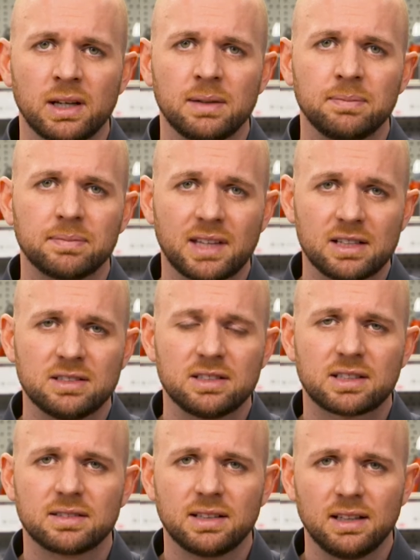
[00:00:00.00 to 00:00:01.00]
But that's no
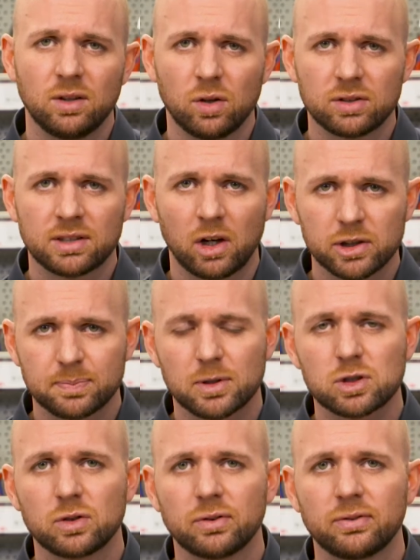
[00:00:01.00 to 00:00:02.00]
problem for the
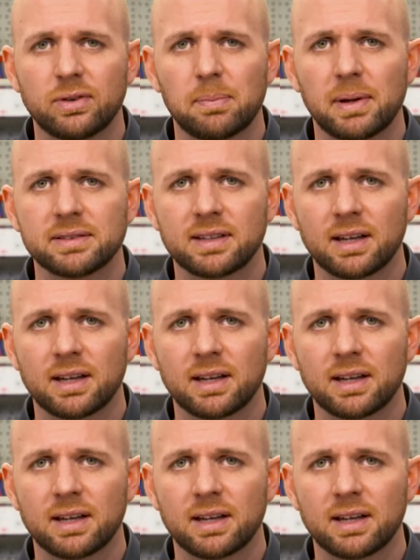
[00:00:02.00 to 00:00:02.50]
TubiX, because